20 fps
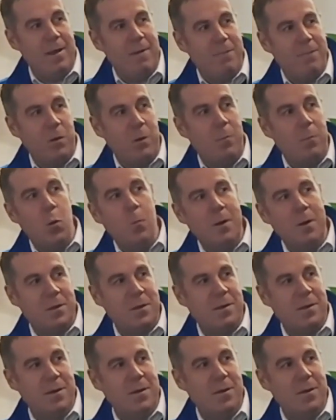for the
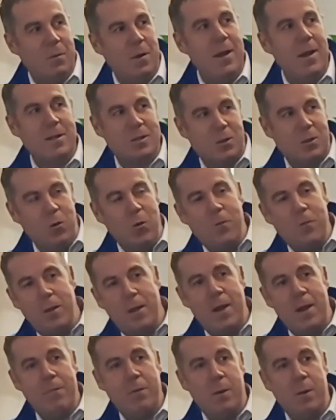moment. It's gone
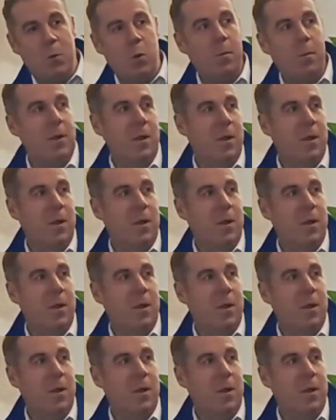over there for the